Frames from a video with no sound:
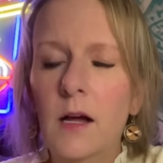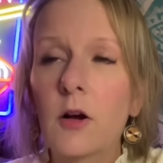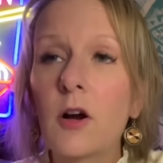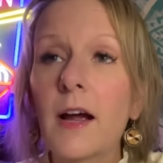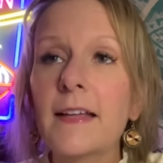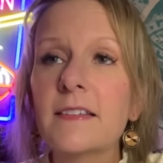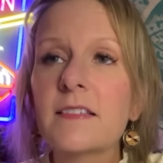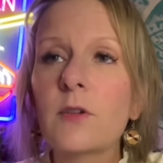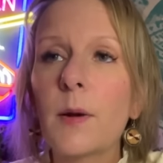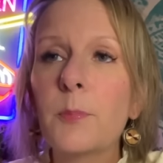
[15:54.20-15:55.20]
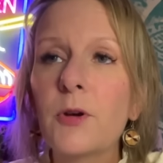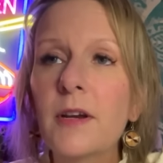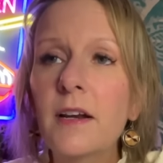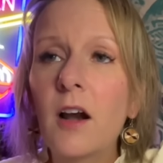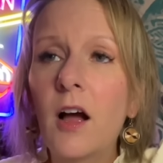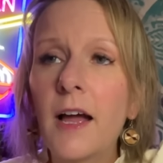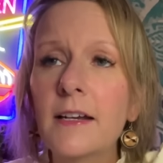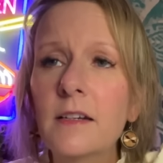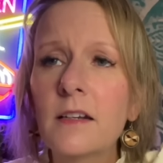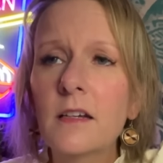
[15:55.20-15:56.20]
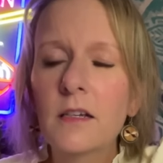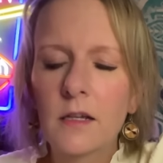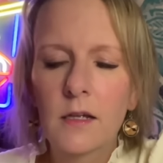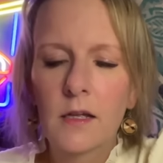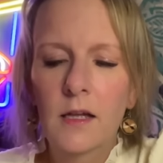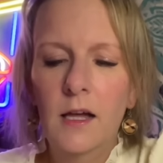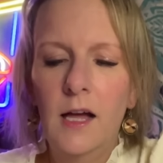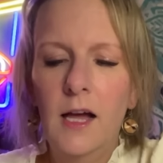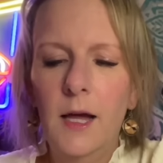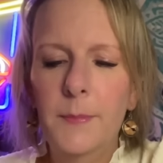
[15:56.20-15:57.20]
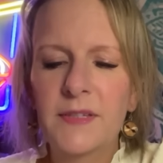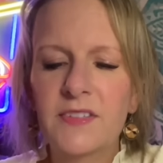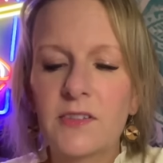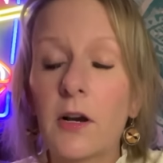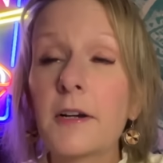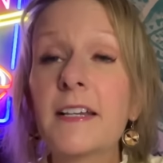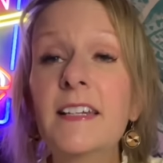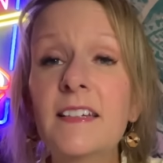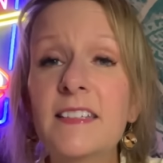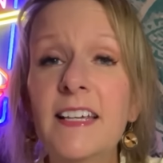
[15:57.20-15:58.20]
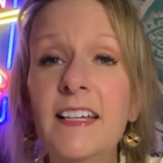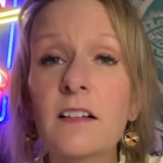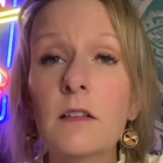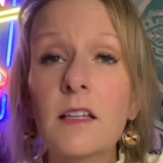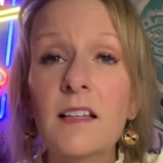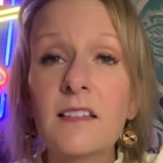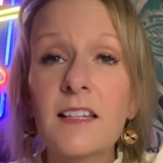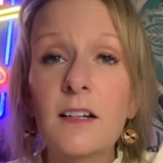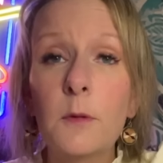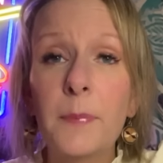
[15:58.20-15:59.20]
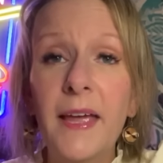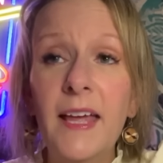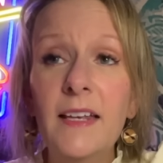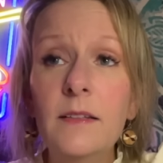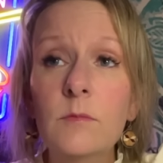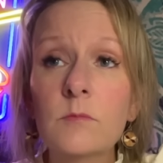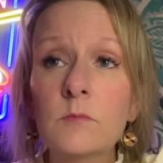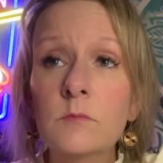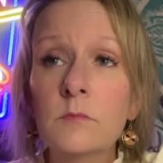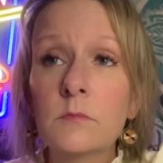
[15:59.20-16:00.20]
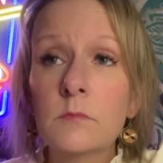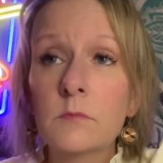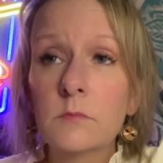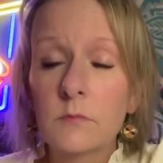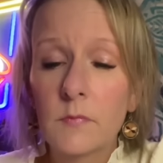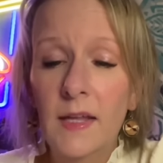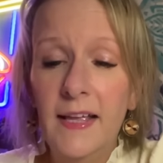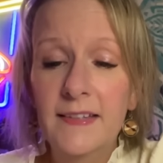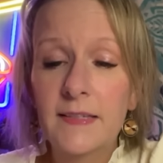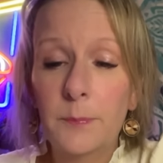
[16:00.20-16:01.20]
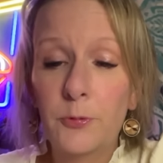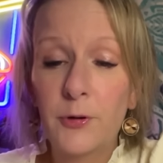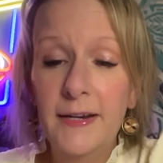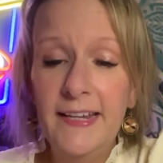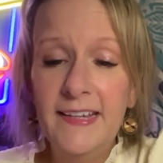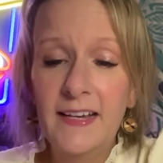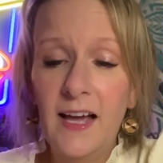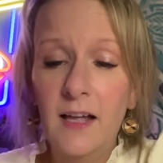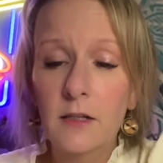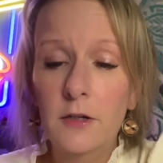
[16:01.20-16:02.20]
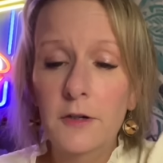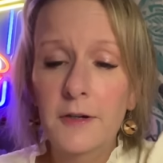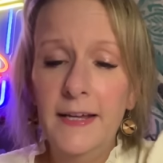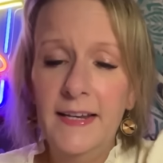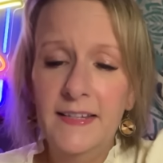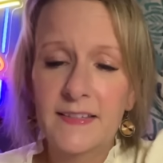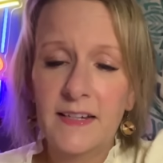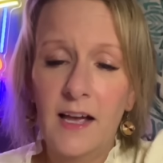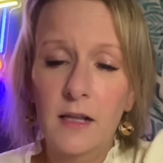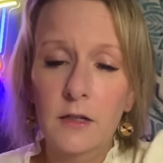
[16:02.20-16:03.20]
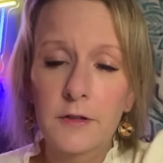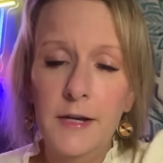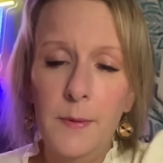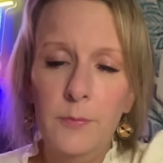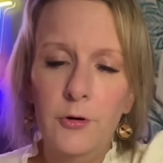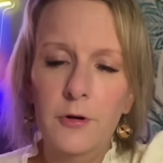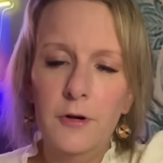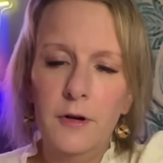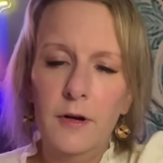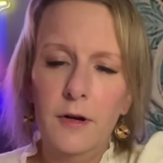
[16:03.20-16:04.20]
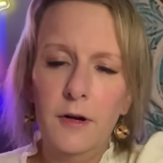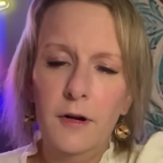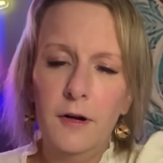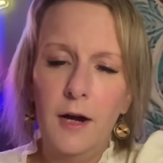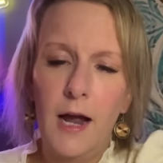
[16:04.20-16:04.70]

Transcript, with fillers: All right, so I put it on. Um, it's starting to tingle a little bit. It's a pretty color. It is color number,